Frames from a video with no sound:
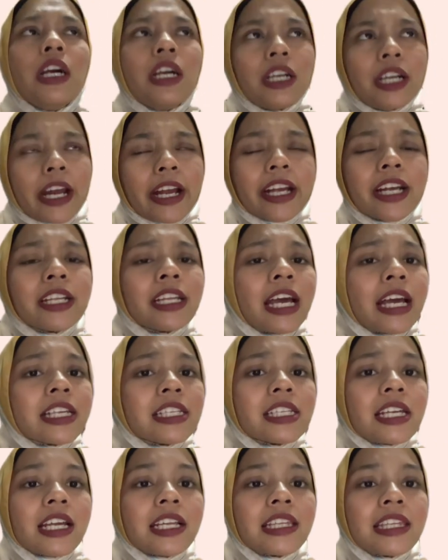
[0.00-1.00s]

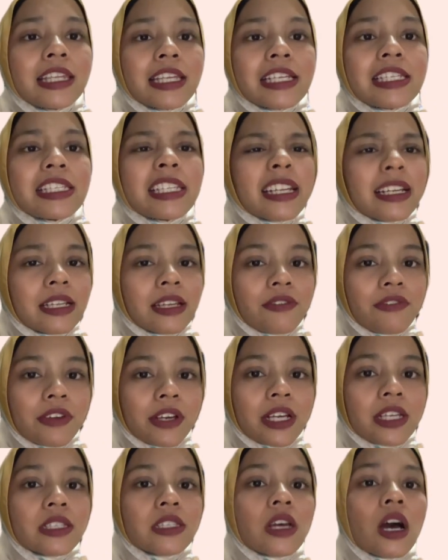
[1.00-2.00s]
recognizing the
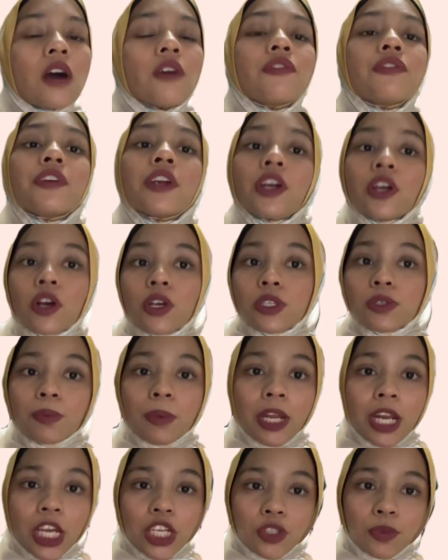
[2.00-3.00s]
significance of records
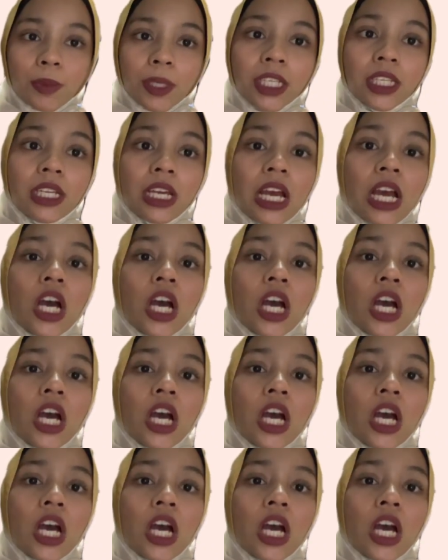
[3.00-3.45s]
management